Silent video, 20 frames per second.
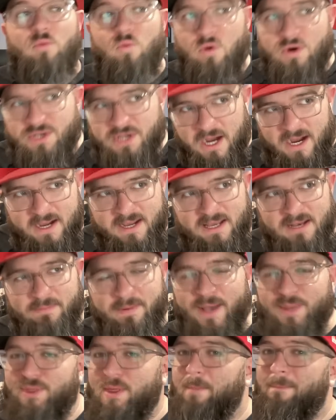We're talking
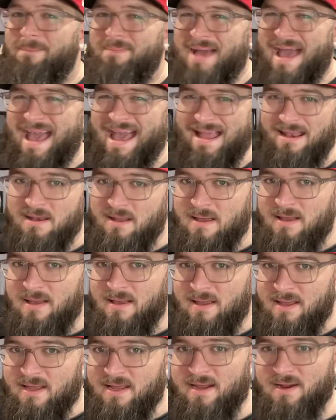about the bat
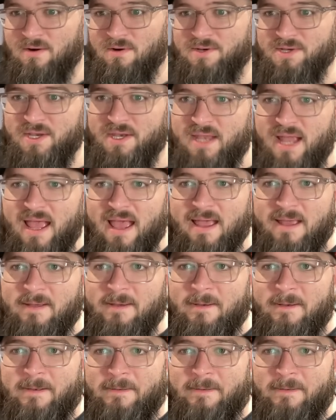here today.